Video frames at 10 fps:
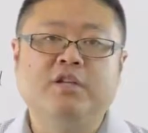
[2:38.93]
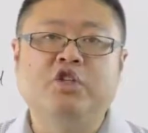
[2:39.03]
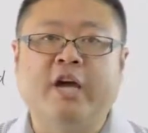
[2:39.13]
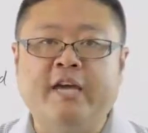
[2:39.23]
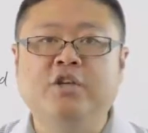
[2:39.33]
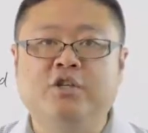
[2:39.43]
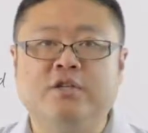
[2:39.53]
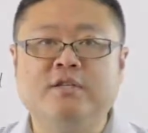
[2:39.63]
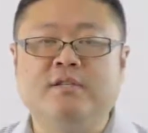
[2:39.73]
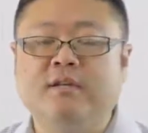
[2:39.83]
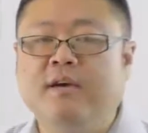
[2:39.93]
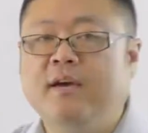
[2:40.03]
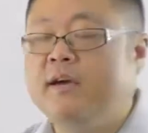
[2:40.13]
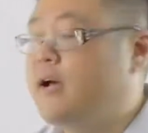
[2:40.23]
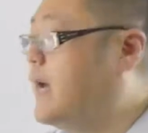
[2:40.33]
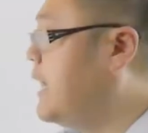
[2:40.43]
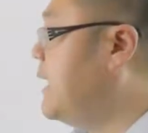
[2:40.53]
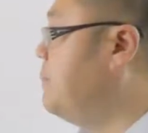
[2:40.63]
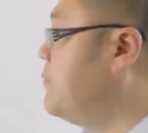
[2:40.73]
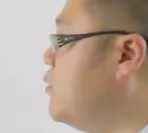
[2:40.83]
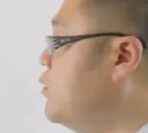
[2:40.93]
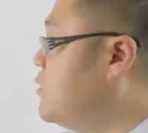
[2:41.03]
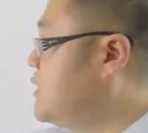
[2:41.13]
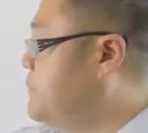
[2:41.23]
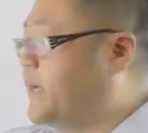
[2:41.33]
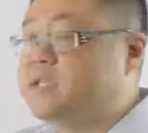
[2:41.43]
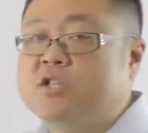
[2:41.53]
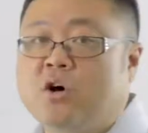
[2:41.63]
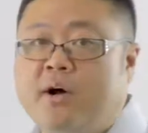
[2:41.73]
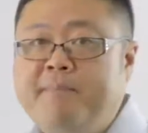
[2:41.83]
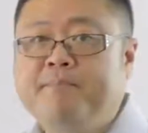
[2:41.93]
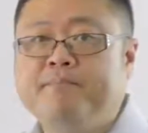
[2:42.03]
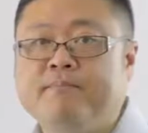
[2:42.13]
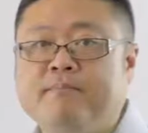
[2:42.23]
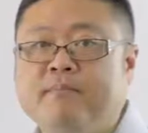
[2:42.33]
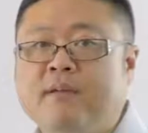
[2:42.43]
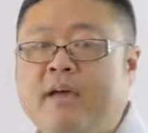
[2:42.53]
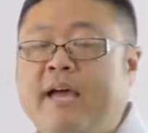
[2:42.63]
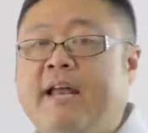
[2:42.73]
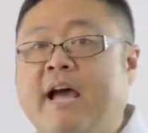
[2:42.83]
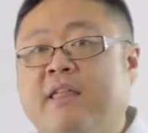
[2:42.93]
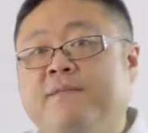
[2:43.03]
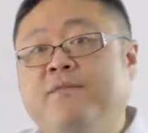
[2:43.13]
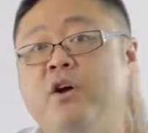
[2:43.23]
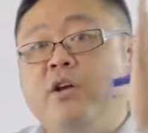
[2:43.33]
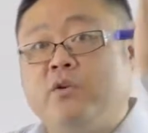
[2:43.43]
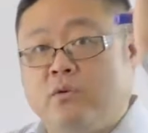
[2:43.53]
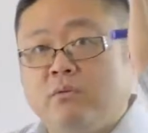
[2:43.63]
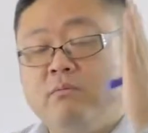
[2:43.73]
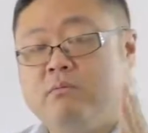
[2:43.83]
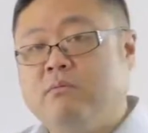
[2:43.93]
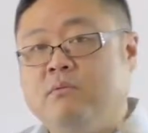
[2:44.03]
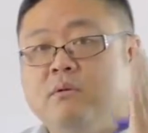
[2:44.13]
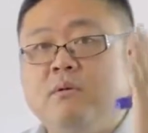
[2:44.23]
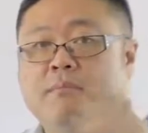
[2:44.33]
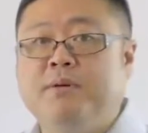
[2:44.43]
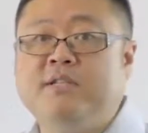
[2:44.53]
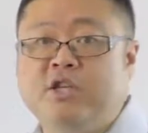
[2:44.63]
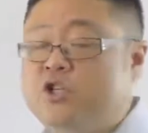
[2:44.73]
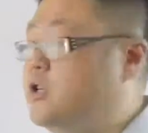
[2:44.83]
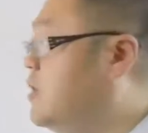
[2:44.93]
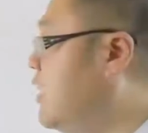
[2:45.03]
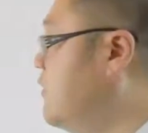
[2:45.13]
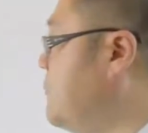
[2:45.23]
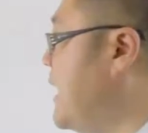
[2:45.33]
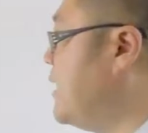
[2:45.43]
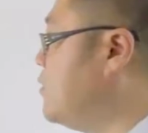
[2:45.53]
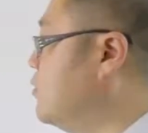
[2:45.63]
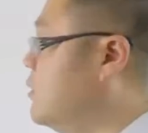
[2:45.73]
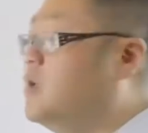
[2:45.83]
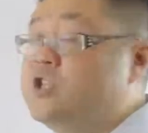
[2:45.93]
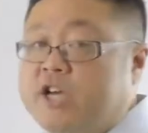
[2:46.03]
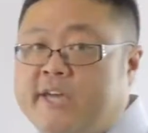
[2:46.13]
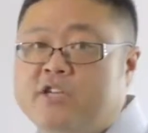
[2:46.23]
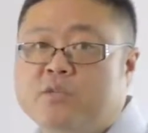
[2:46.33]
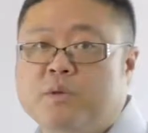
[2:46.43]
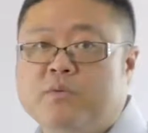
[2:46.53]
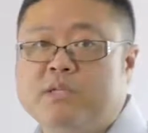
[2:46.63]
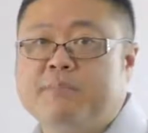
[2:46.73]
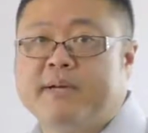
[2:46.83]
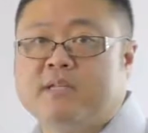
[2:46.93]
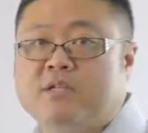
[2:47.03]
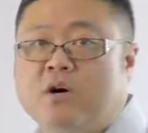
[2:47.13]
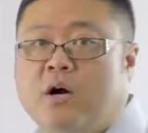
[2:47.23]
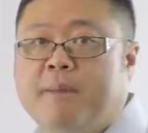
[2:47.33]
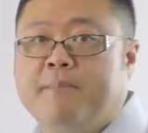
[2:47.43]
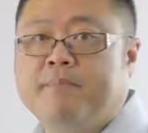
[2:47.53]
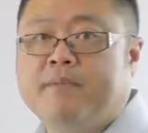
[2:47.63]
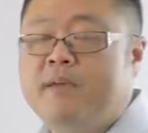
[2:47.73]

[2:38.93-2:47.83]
changes with respect to time, and how the vertical position of a particle changes with respect to time.